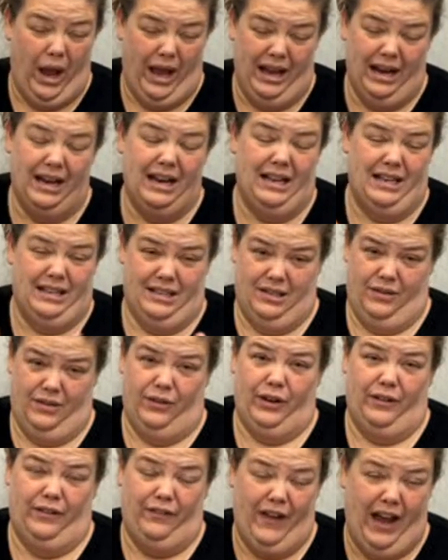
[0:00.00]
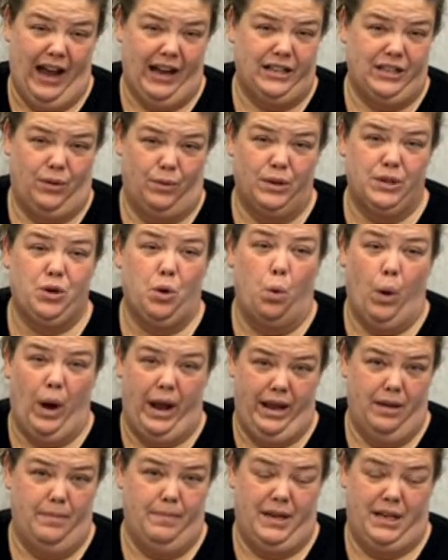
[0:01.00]
is for a fact. It was
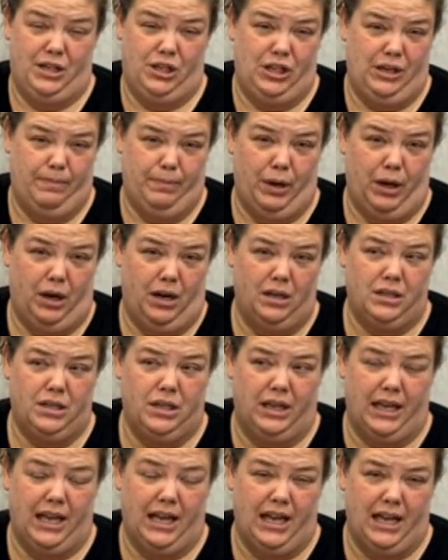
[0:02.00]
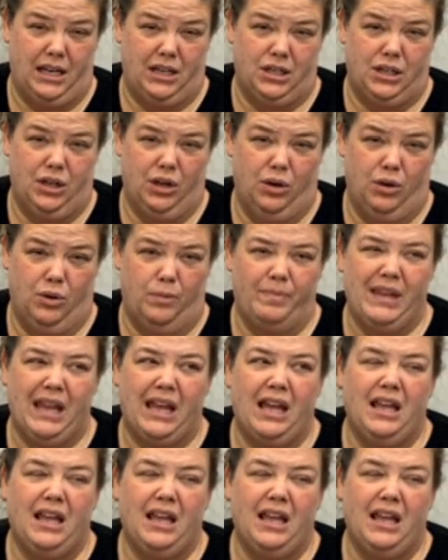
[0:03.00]
quite a bit cheaper to get into.